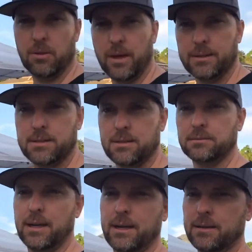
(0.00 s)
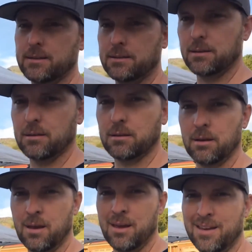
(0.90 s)
that's the latest,
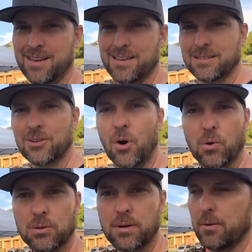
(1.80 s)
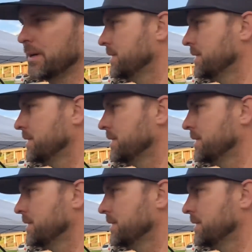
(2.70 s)
is a whole lot of wet